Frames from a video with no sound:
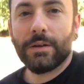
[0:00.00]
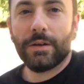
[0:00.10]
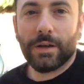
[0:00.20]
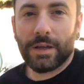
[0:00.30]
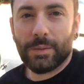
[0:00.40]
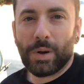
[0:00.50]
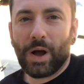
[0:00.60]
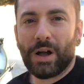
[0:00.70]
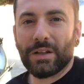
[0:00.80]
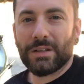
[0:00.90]
uh,
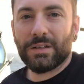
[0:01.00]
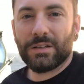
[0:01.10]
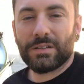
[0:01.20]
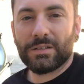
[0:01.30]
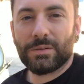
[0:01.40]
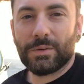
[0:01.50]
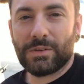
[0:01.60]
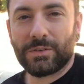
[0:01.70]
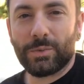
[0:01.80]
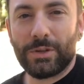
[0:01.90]
Impala with
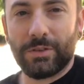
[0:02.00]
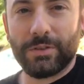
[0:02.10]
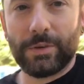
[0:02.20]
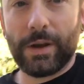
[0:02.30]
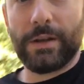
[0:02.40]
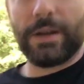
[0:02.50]
switches right